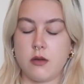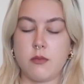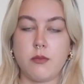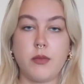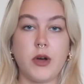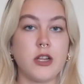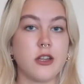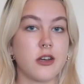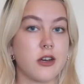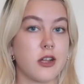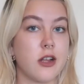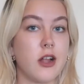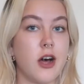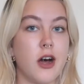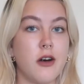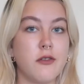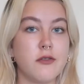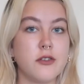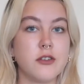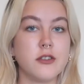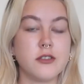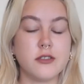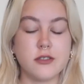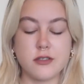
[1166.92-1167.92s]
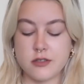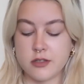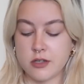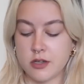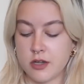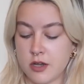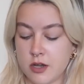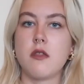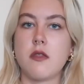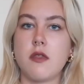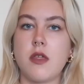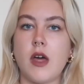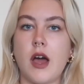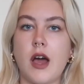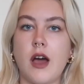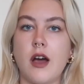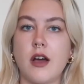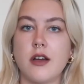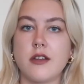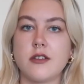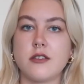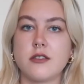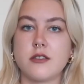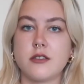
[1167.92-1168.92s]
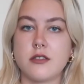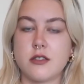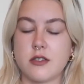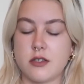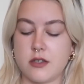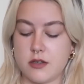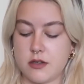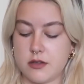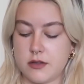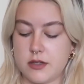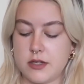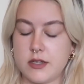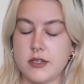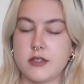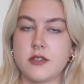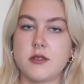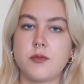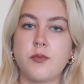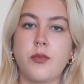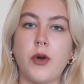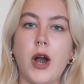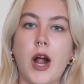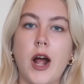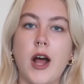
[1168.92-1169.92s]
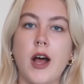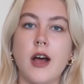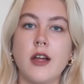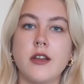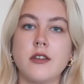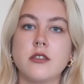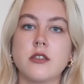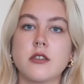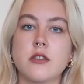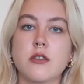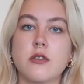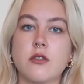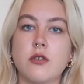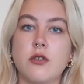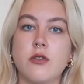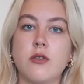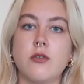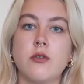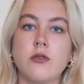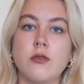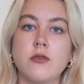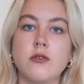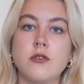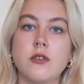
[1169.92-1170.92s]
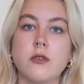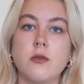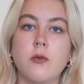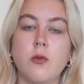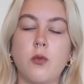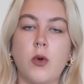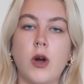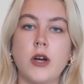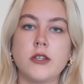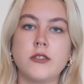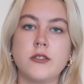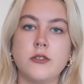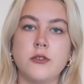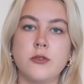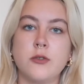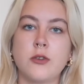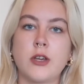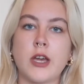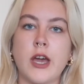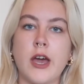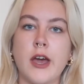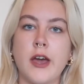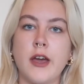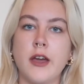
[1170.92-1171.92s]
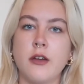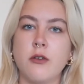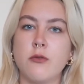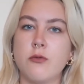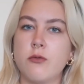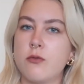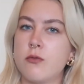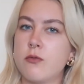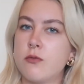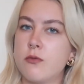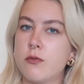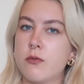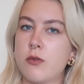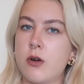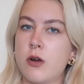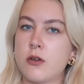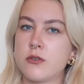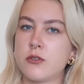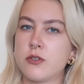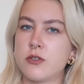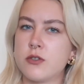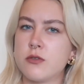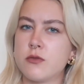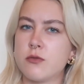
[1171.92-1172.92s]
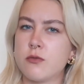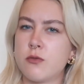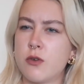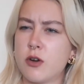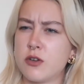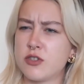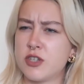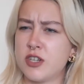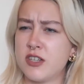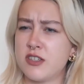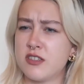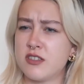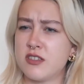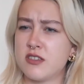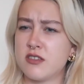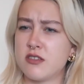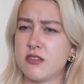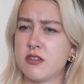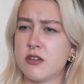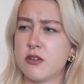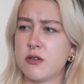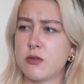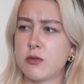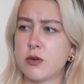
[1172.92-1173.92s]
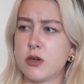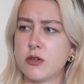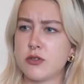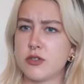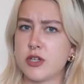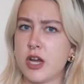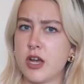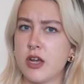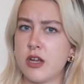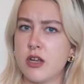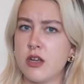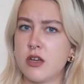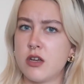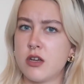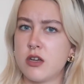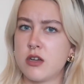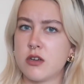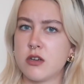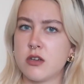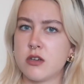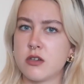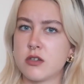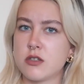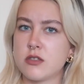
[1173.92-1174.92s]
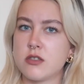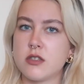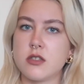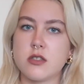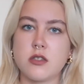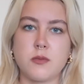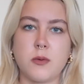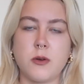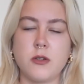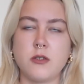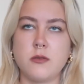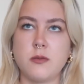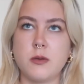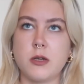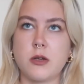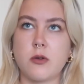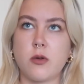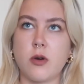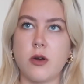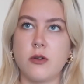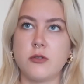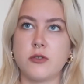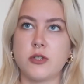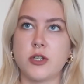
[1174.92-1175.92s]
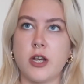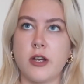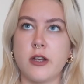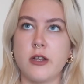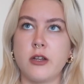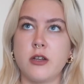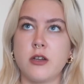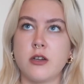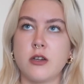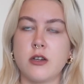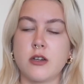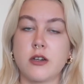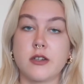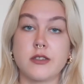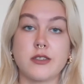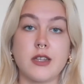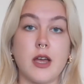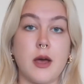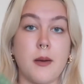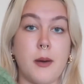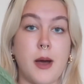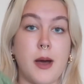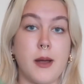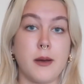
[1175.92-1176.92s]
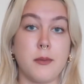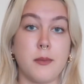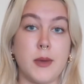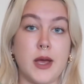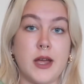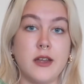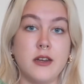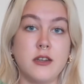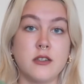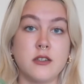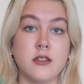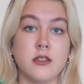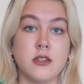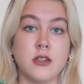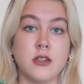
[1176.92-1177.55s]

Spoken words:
balaclavas that this brand called Y2K Roche. Is it supposed to be crochet? Because they're handmade.